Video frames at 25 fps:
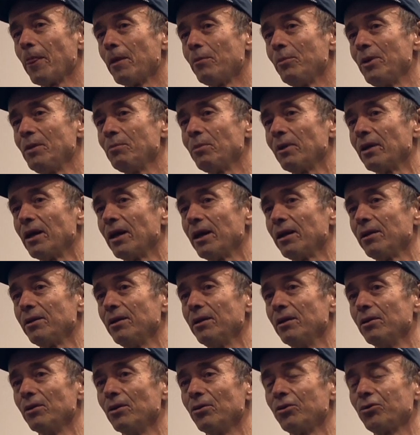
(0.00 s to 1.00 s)
people like
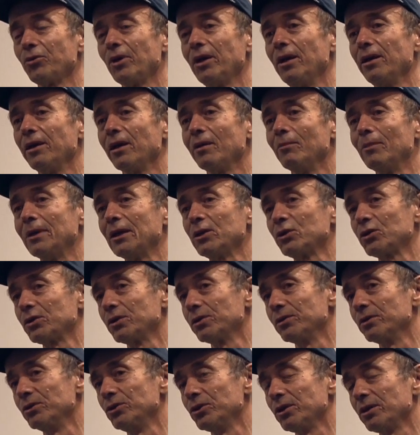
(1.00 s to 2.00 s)
the Australian
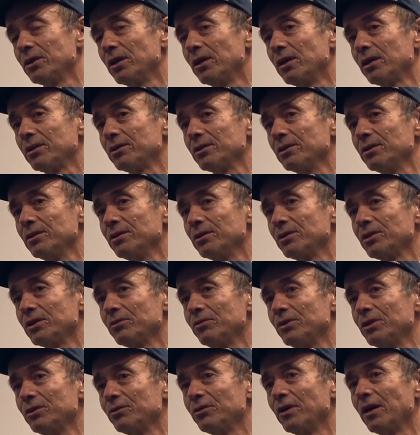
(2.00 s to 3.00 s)
ambassador in Jakarta in
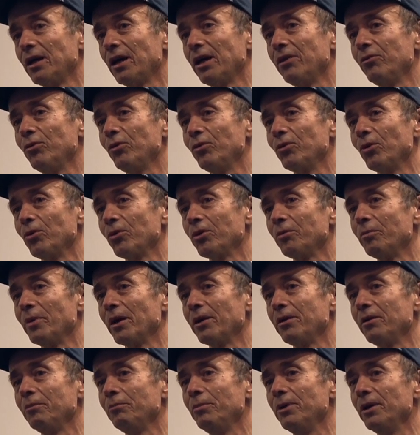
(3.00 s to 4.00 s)
75, who talked
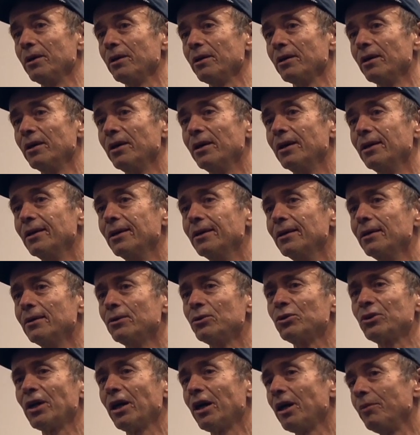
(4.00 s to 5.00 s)
about it being
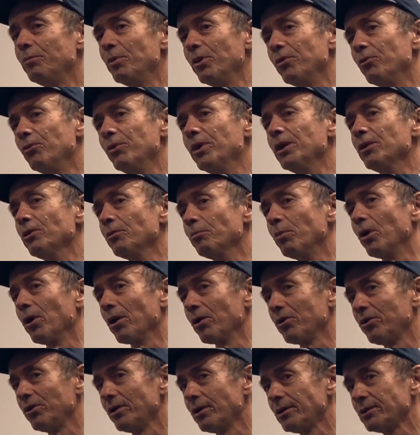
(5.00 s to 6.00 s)
sad but real
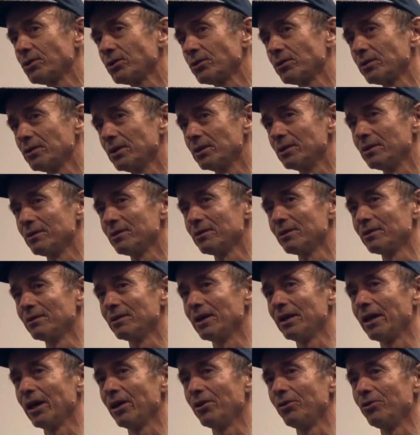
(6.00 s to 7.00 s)
politics that
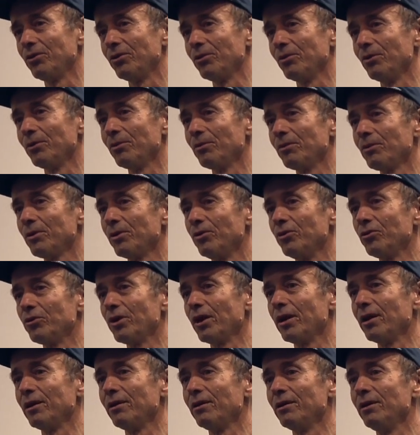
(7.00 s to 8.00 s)
they have to
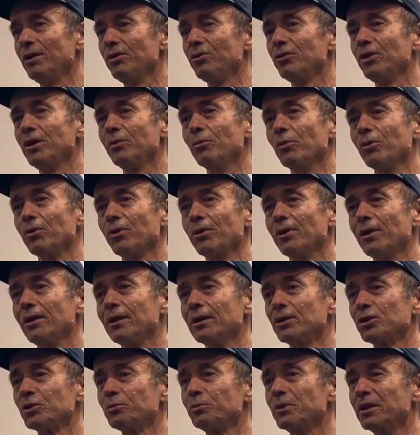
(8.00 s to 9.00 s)
consign East Timor to the
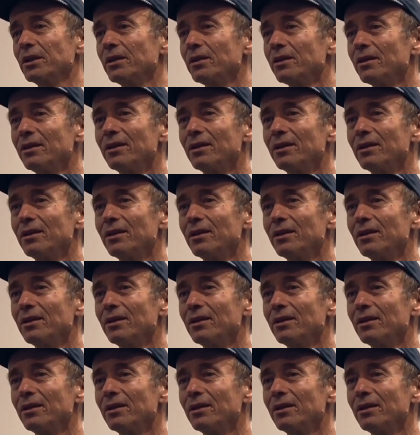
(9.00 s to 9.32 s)
dustbin,